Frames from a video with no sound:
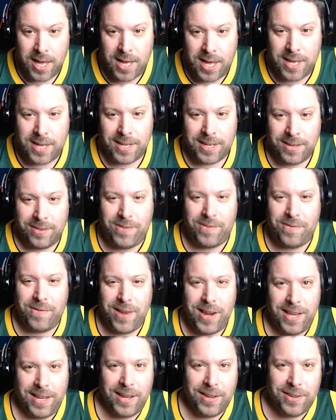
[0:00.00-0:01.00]
When
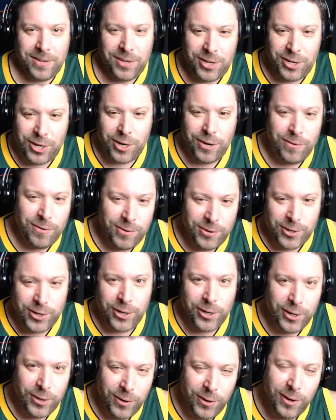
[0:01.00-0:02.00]
he goes choo
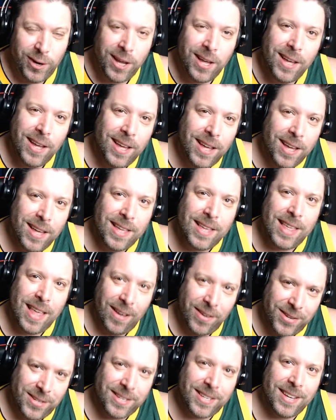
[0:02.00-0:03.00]
choo,
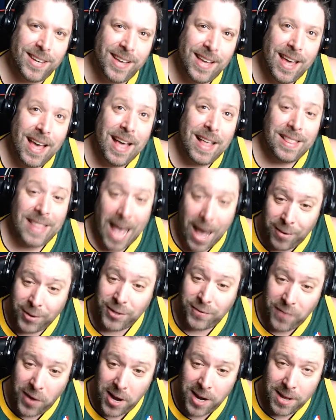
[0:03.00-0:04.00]
that
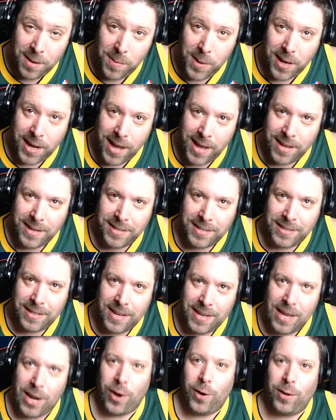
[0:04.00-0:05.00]
was funny because
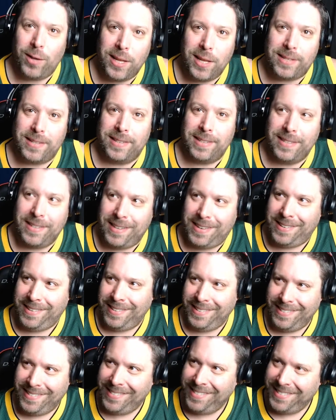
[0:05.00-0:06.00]
listen,
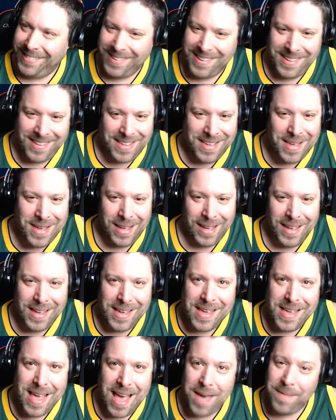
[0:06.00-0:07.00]

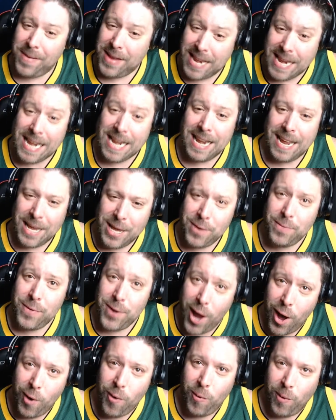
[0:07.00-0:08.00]
I mean
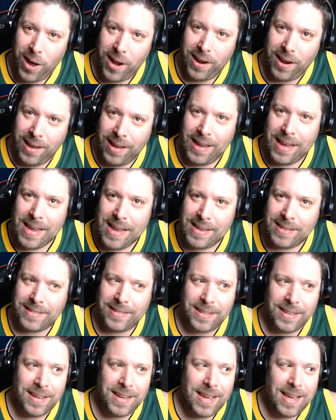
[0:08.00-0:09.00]

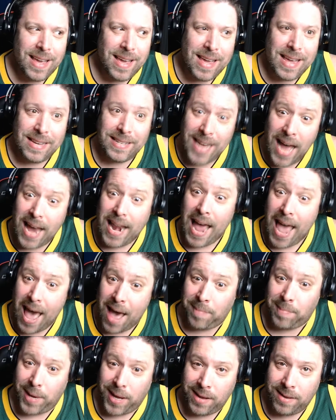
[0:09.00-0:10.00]
he's not
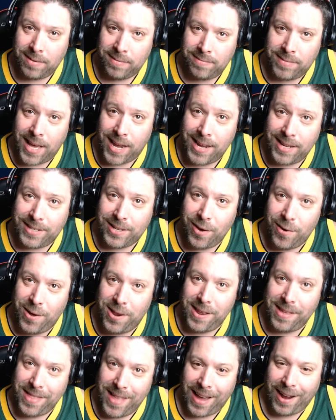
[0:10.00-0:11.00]
happy that he's going
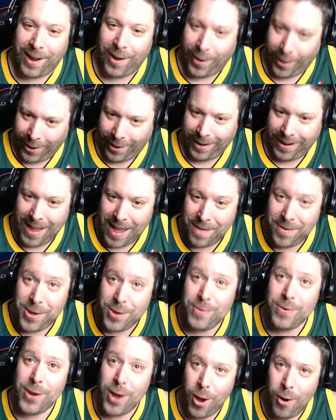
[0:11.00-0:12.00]
in that car,
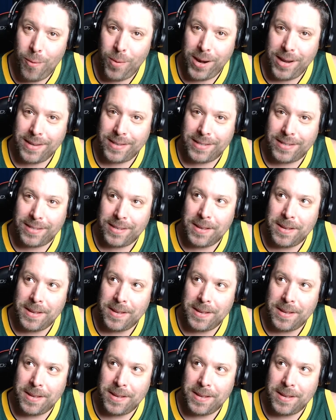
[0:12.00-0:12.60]
and what he's